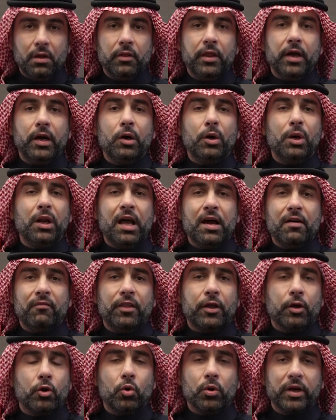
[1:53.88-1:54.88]
They all have
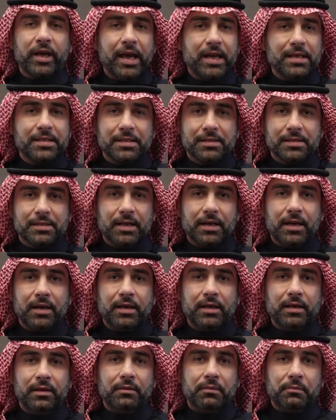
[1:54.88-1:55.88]
their own cases, and
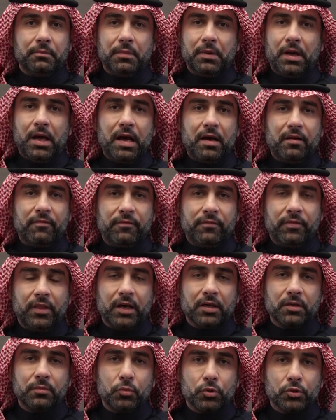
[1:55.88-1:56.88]
I have
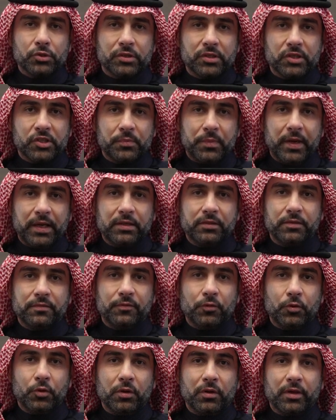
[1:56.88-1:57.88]
the utmost respect
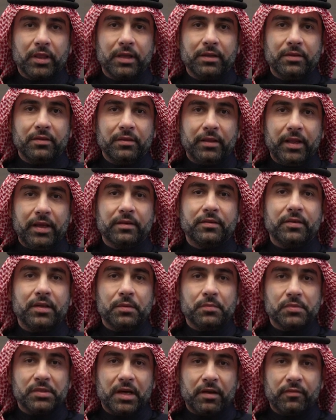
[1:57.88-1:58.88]
for their
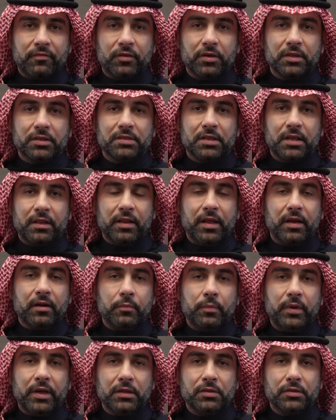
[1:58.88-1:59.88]
team's efforts and their
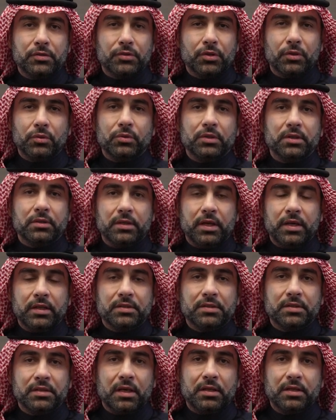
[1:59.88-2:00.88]
bid, so
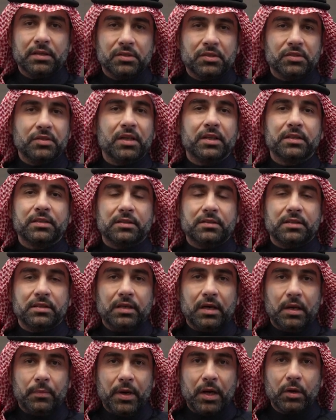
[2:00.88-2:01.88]
it's not
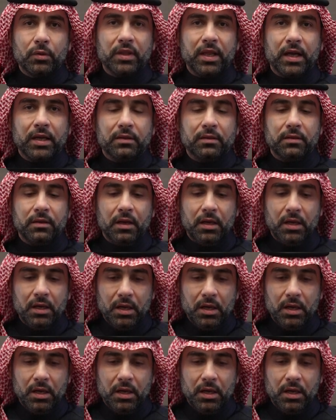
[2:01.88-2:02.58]
about that.